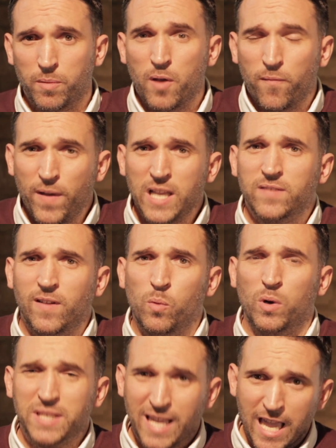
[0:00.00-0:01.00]
Effectively
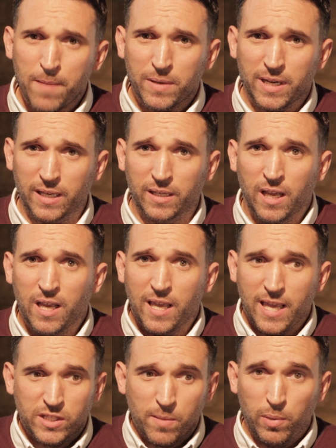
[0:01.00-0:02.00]
what's happening
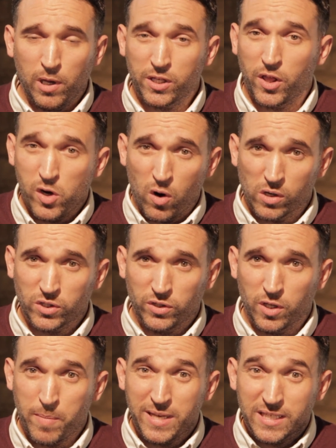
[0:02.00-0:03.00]
is the blood and the
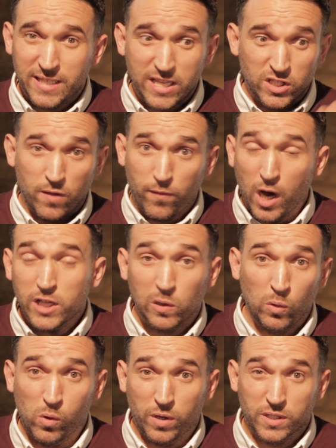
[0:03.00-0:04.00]
oxygen are being sent to the
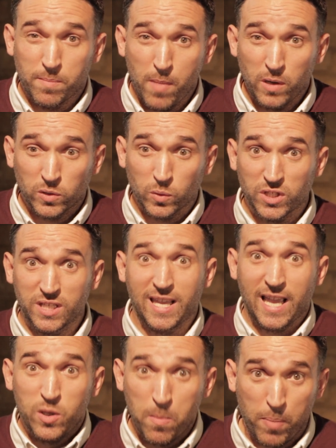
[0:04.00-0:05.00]
vital organs and muscles to
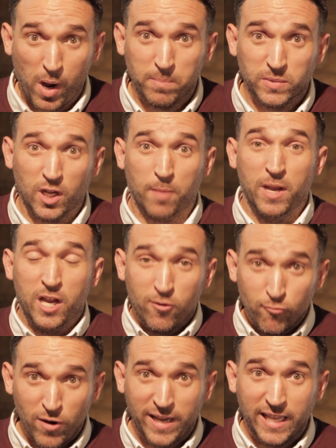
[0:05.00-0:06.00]
get you pumped up,
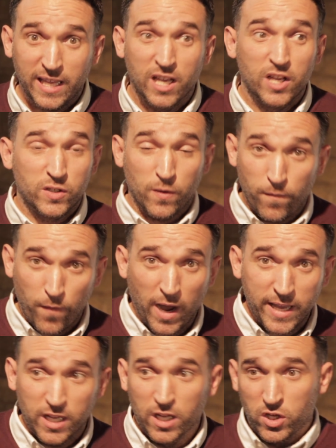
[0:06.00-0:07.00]
ready to
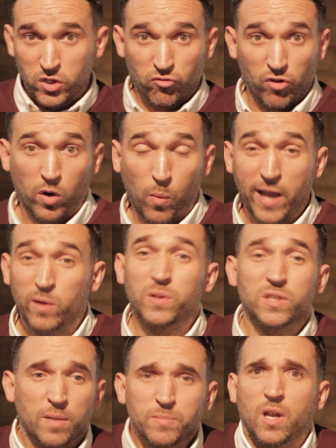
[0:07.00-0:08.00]
fight, to run away. Or
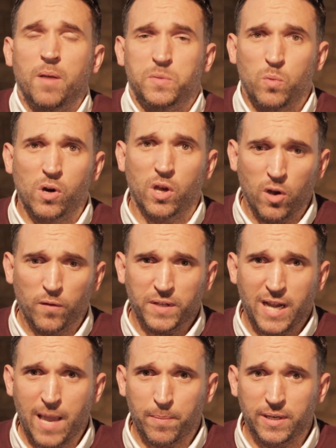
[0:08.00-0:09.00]
sometimes what can
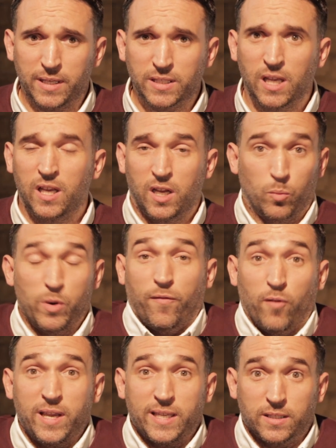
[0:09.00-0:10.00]
often happen is we
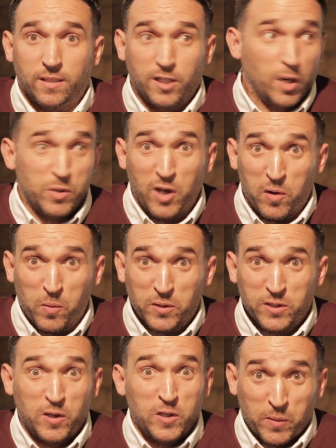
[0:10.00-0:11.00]
freeze. We don't know what
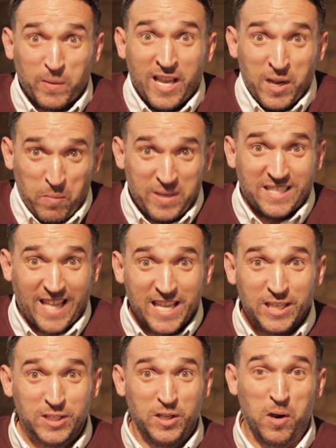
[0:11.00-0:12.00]
to do, so we stay
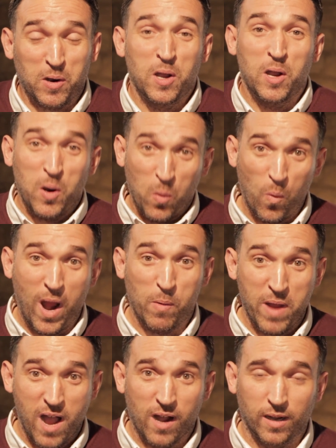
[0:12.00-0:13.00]
stuck where
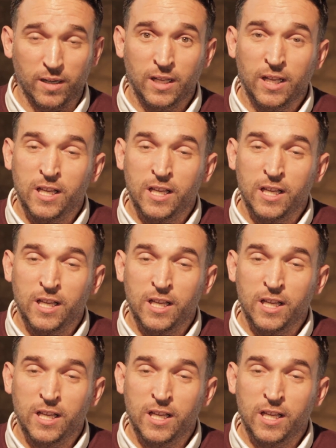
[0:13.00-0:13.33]
we are.